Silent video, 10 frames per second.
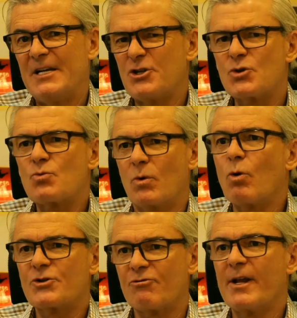It just
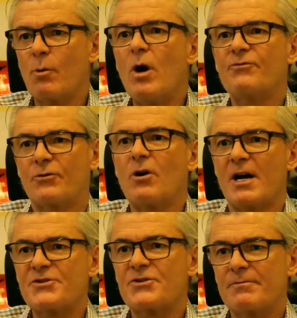worked really well for
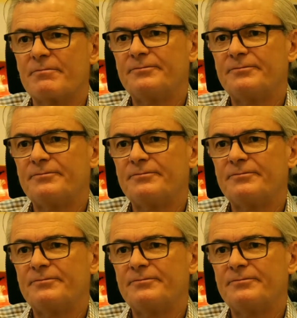us.